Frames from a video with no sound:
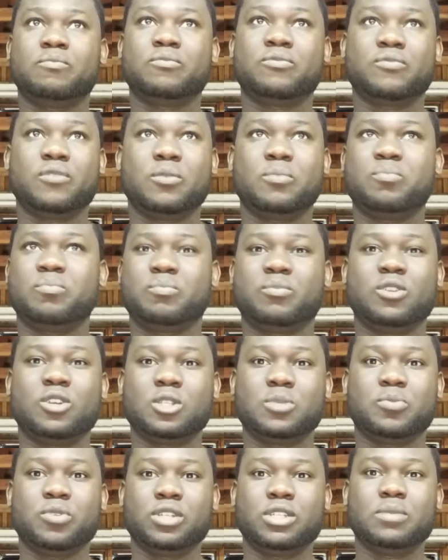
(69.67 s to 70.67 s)
for
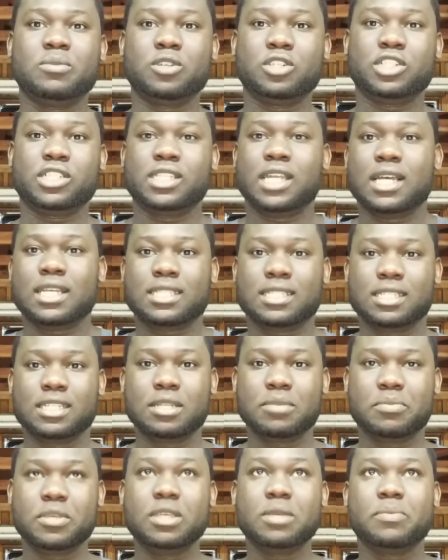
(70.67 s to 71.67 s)
just pretty much taxing the
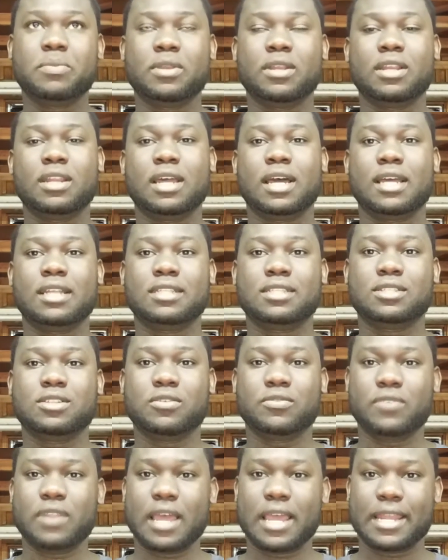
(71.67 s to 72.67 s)
people and
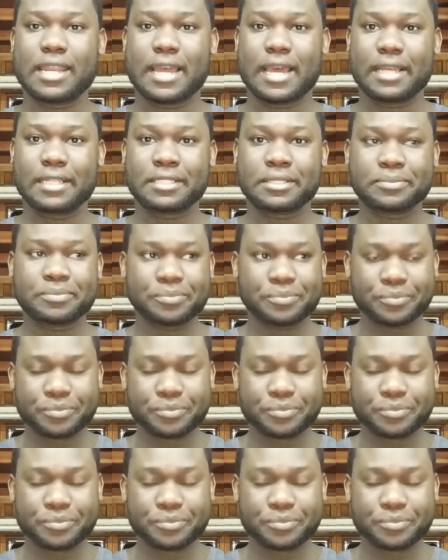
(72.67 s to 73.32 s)
stuff like that.